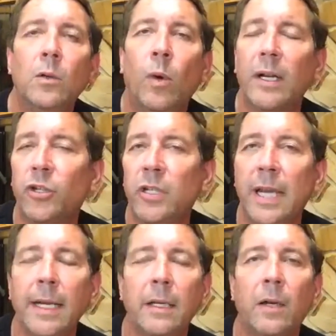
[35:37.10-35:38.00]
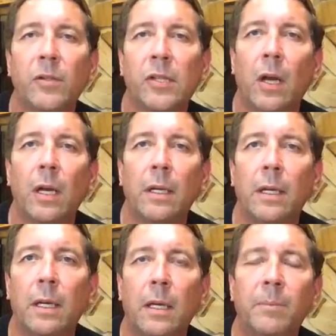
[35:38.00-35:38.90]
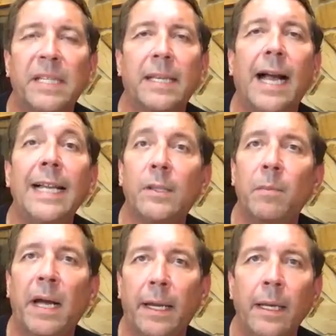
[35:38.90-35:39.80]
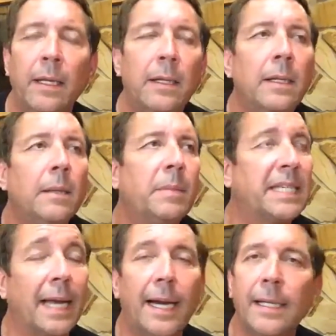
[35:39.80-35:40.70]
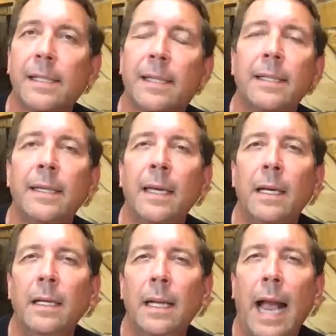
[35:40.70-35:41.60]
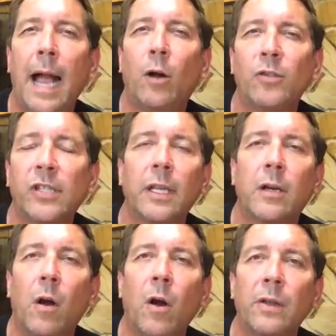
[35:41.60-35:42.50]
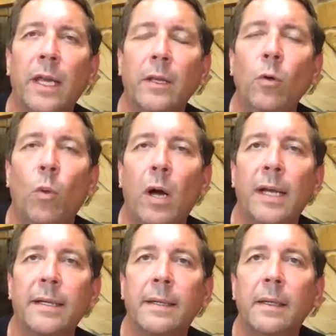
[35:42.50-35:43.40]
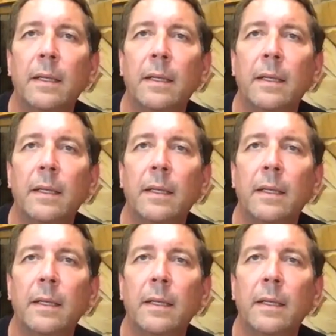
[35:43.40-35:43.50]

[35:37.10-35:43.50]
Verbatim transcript: why don't you take notes on, uh, besides money, besides the house, the car that you want,